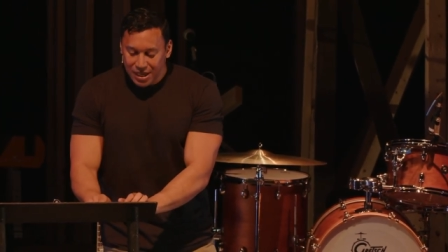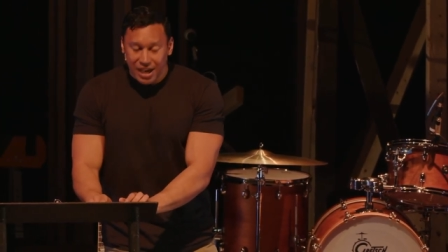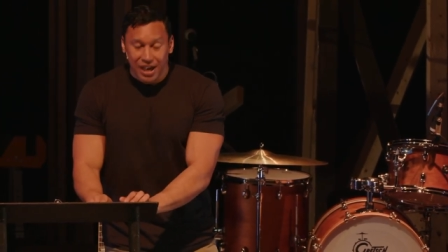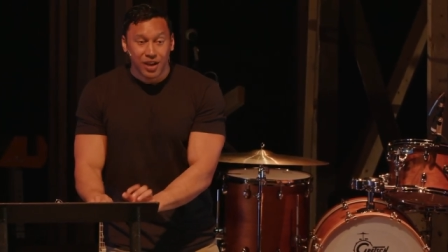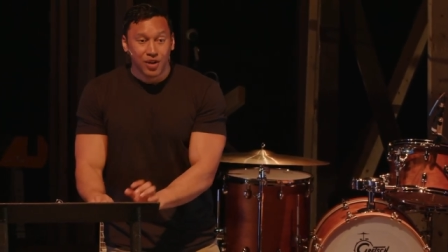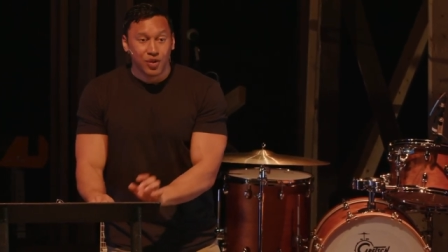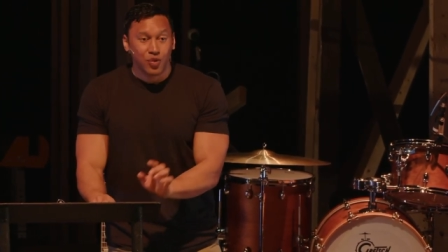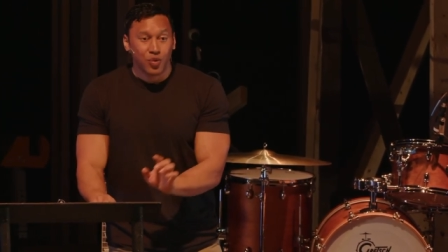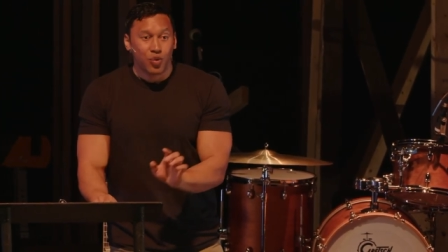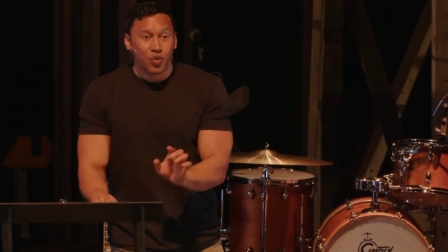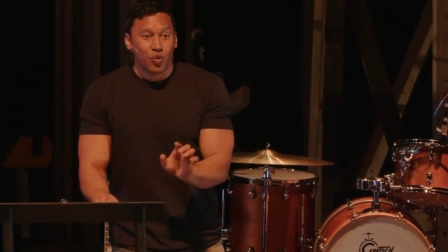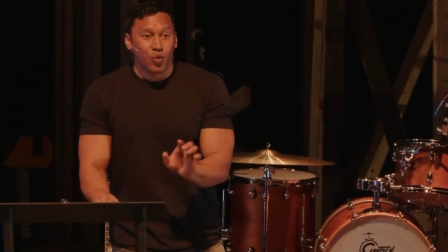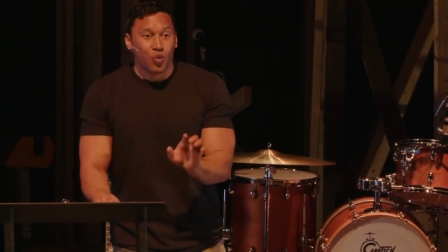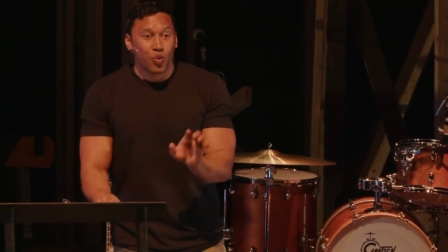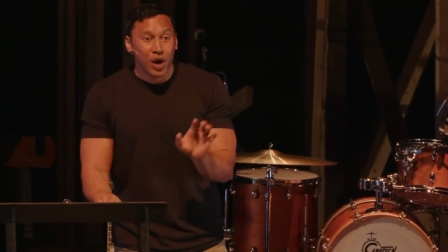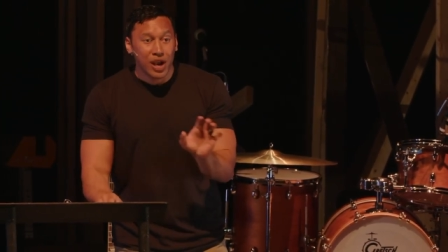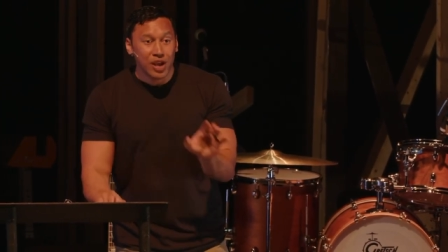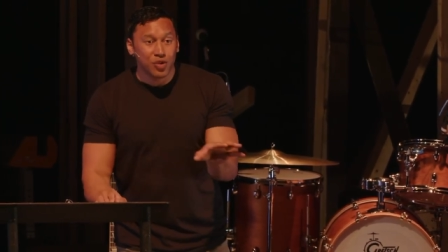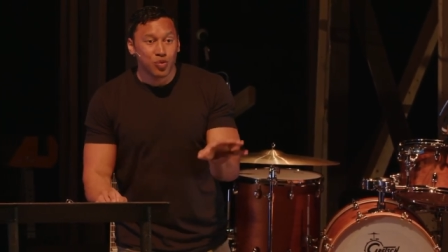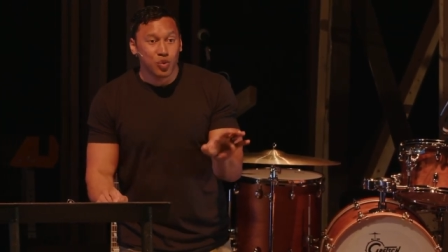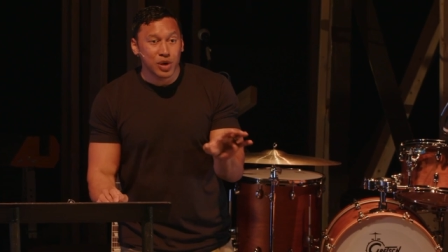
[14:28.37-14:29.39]
And
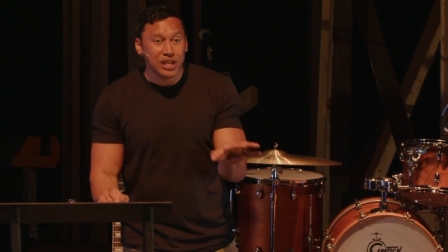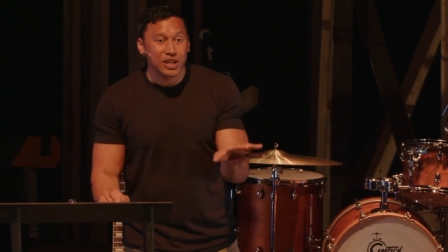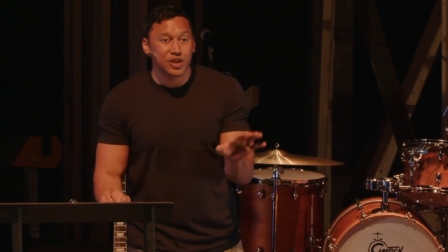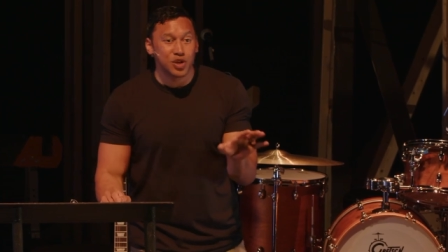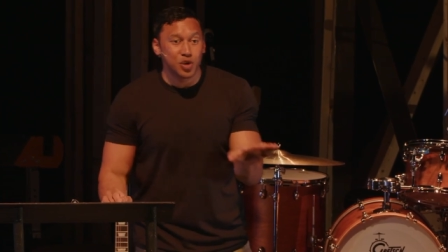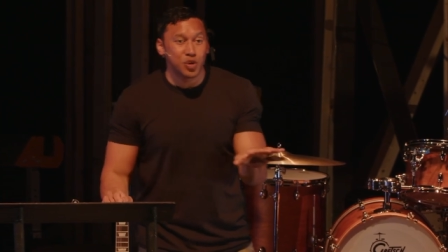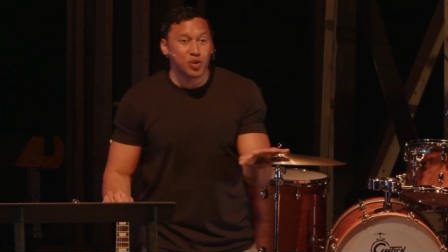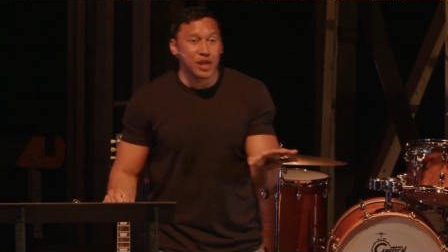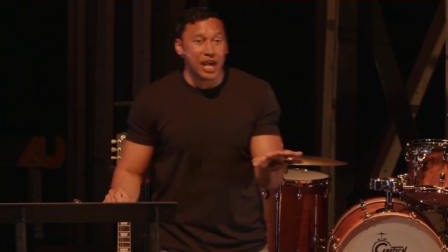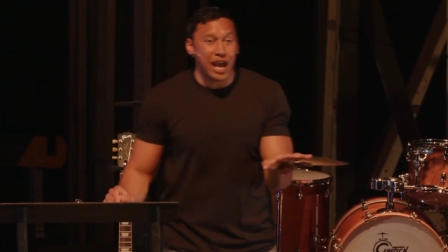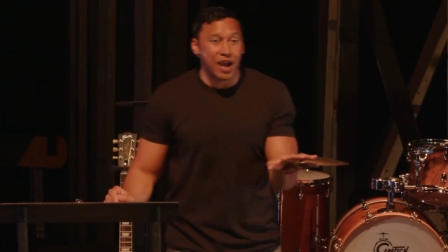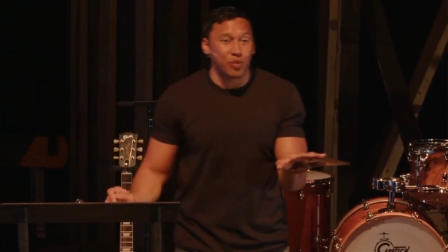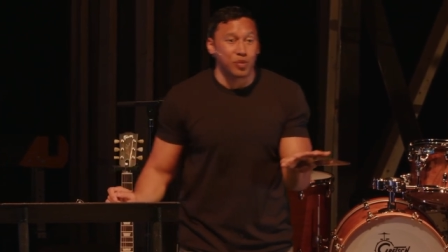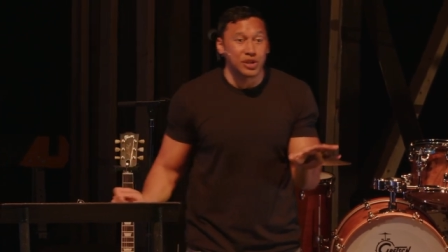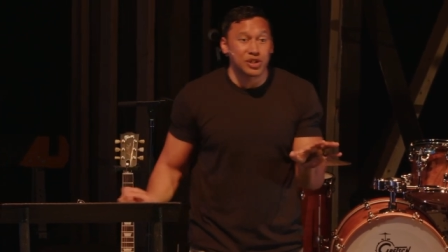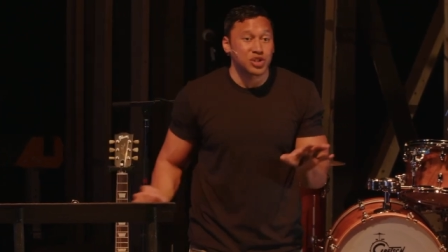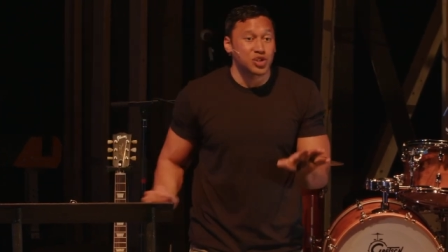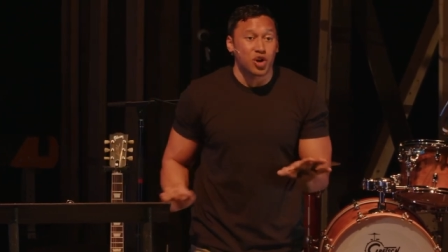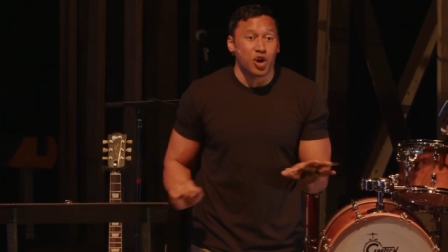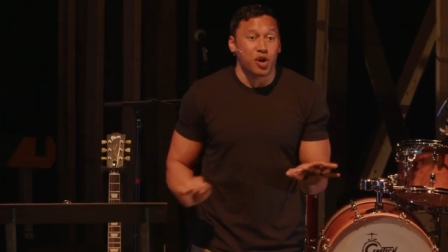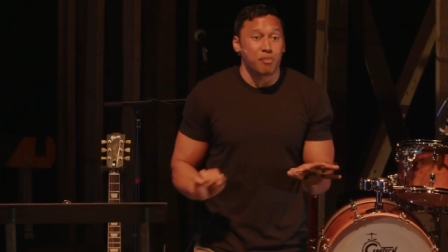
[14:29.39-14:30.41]
when we do that,
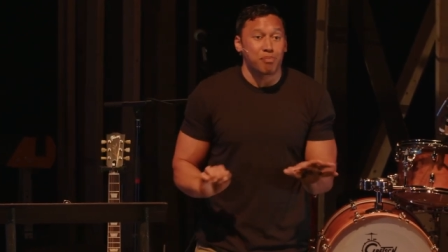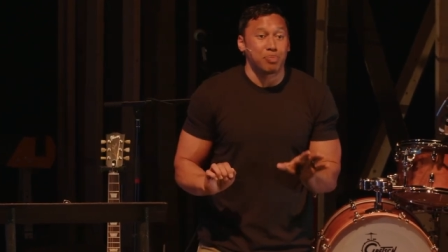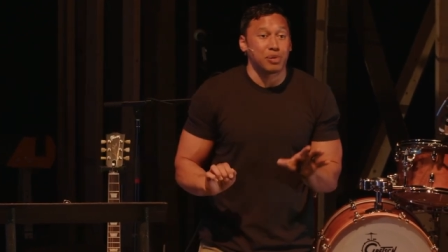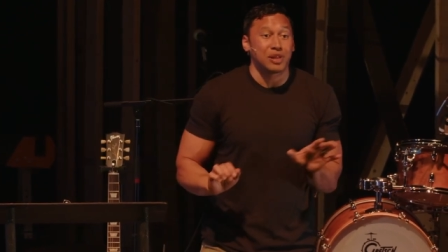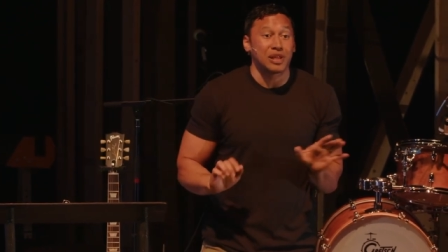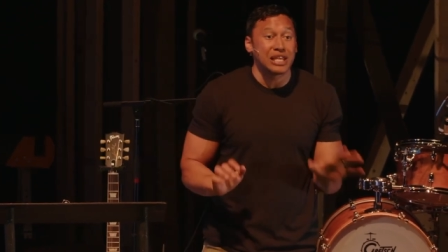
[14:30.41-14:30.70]
we start